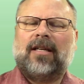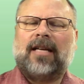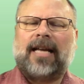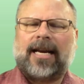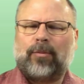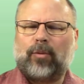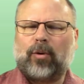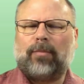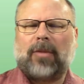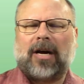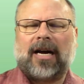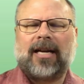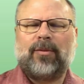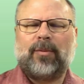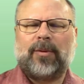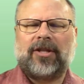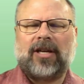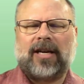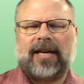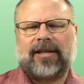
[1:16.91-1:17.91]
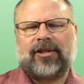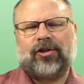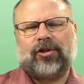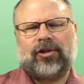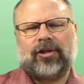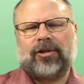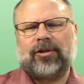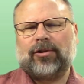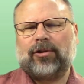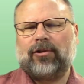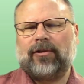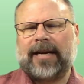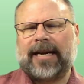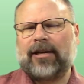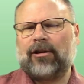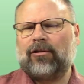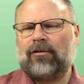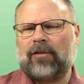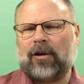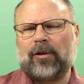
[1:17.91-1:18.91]
and will bond with oxygen to create
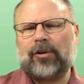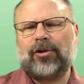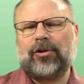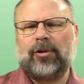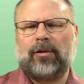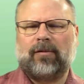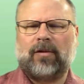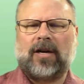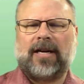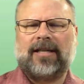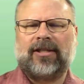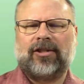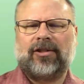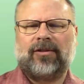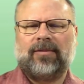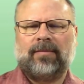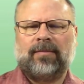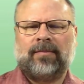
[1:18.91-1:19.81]
corrosion or rust.